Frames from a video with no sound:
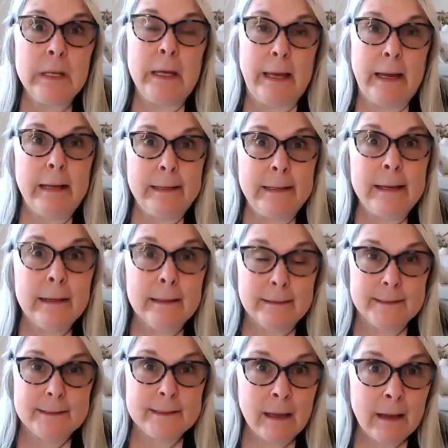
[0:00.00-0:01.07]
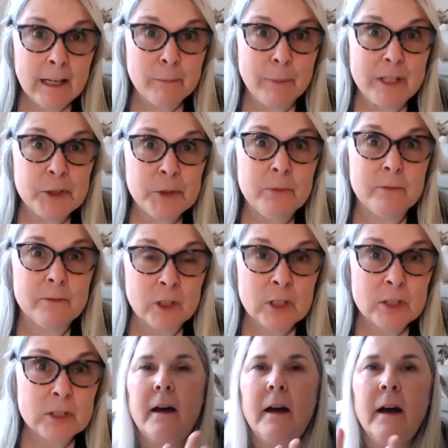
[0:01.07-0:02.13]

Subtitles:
And you got to decide by June 1st?